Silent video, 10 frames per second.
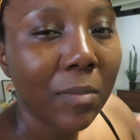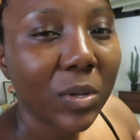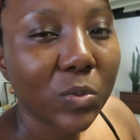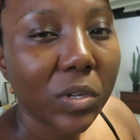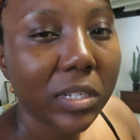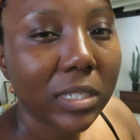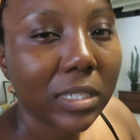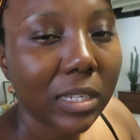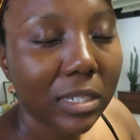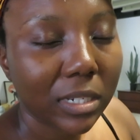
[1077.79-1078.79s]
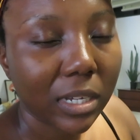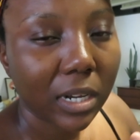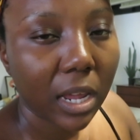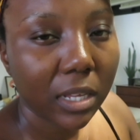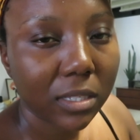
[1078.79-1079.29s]
between 60
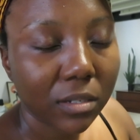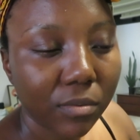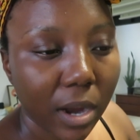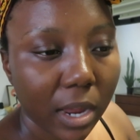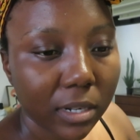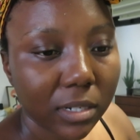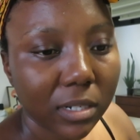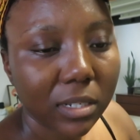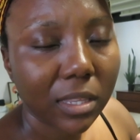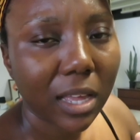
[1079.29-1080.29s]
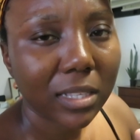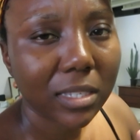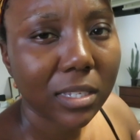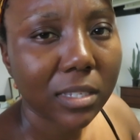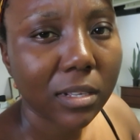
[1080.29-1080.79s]
and 80 rand.
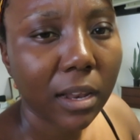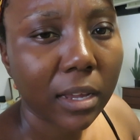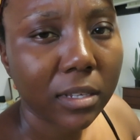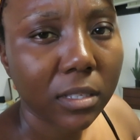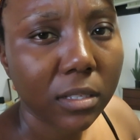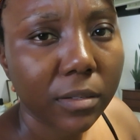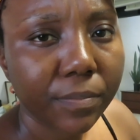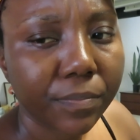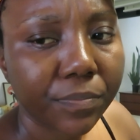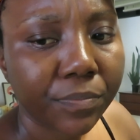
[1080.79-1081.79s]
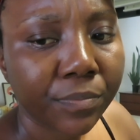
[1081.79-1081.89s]
That's like the